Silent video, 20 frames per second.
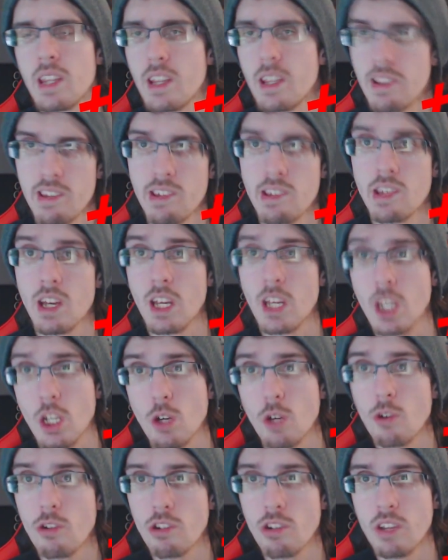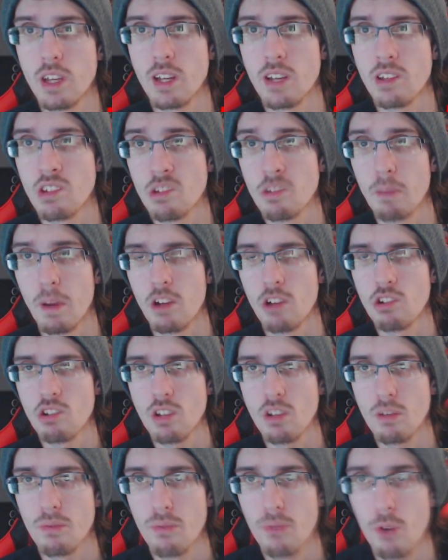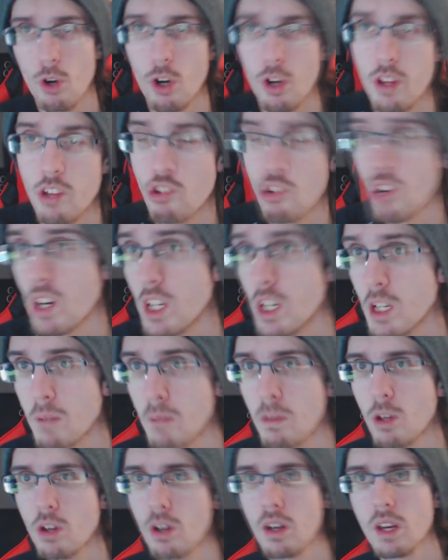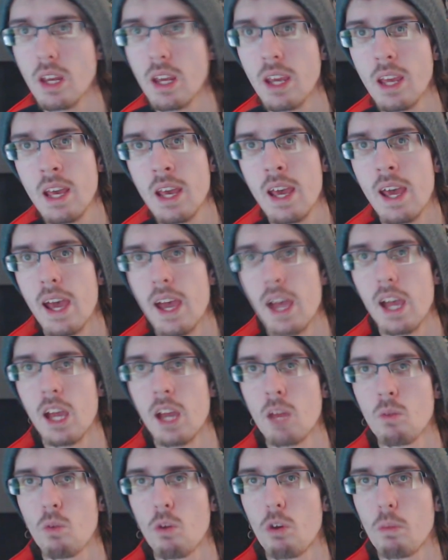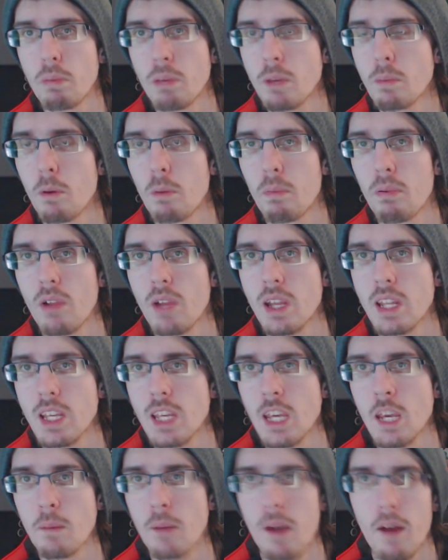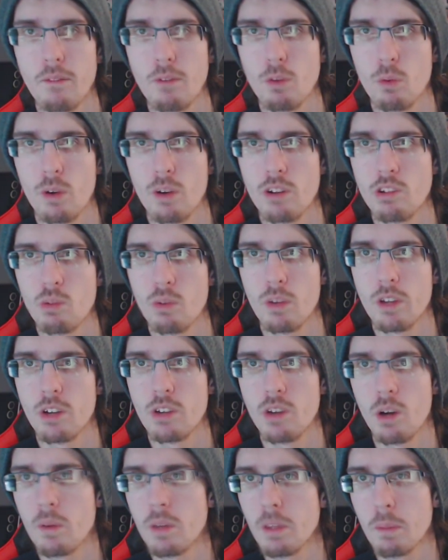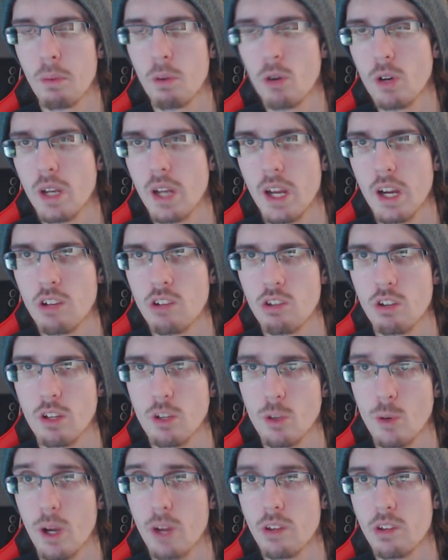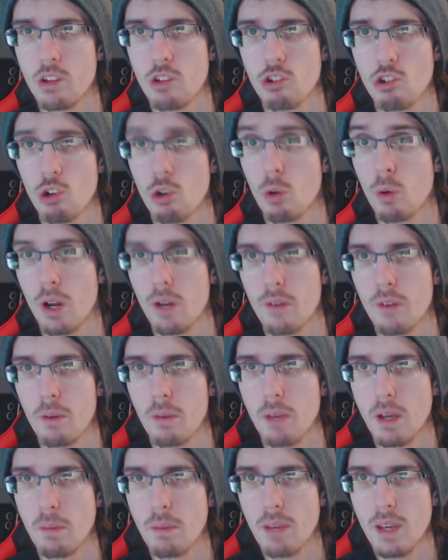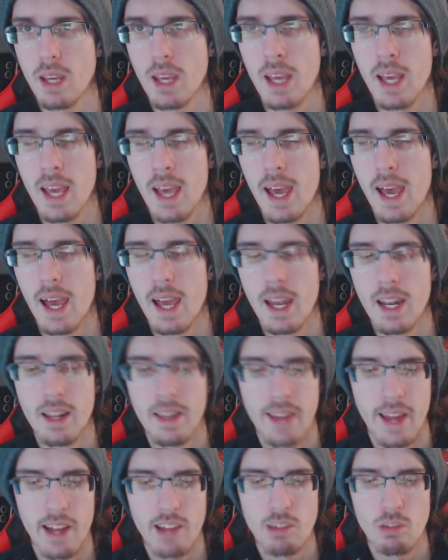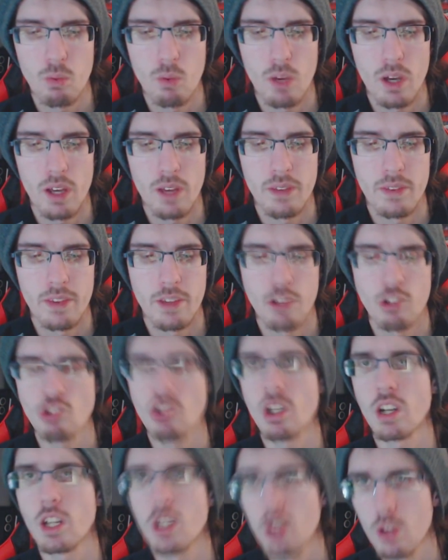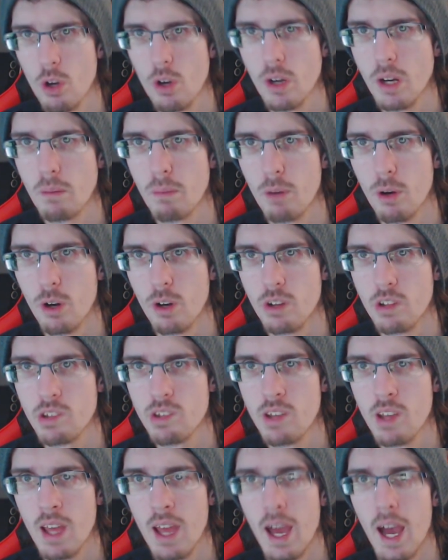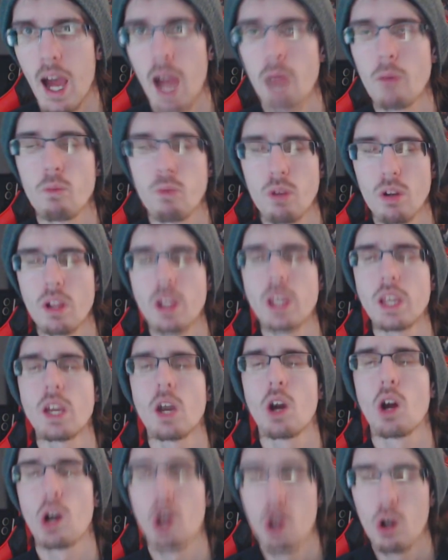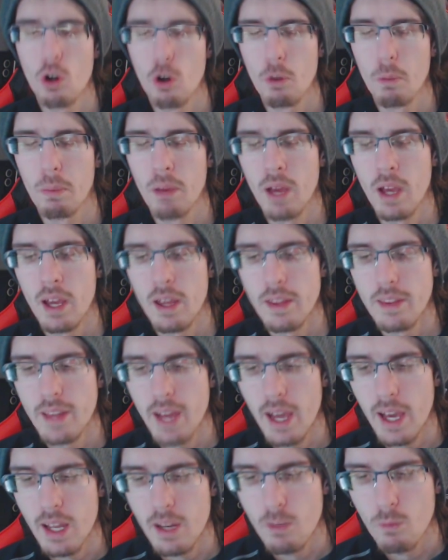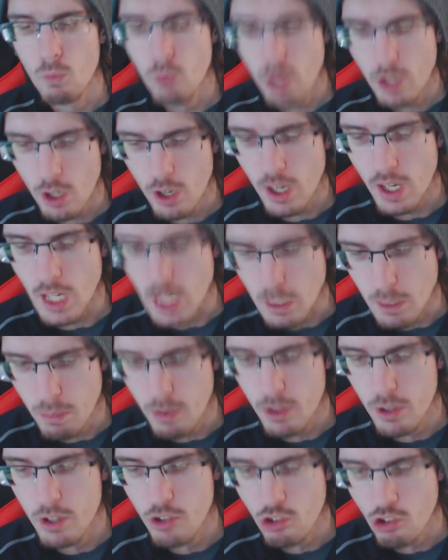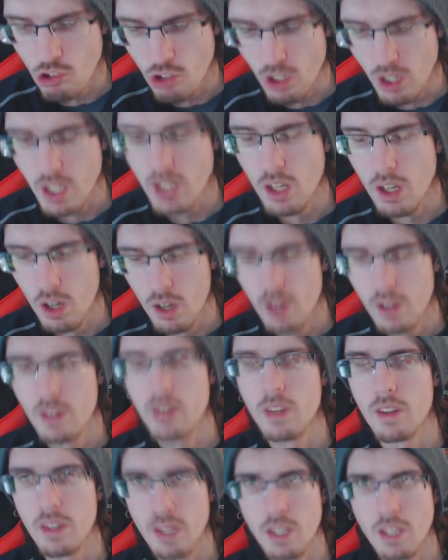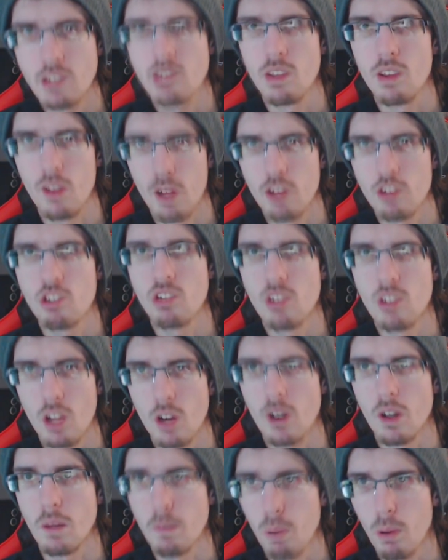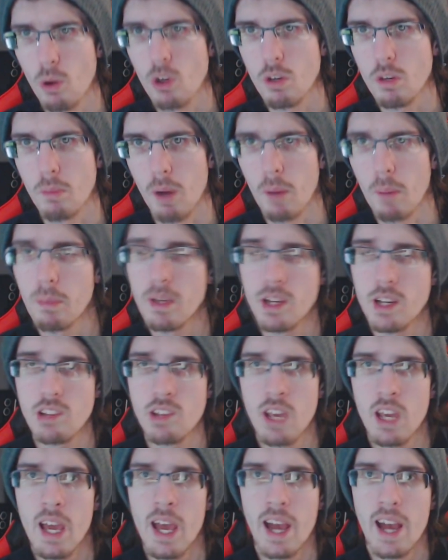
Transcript: and this is a huge thing, especially for the shiny community and, well, people playing the game afterwards when they're done with the Pokedex or the Crown Tundra or whatever it may be, and that's with the shiny Galarian birds. I really hope that we are able to shiny hunt these legendary Pokemon, because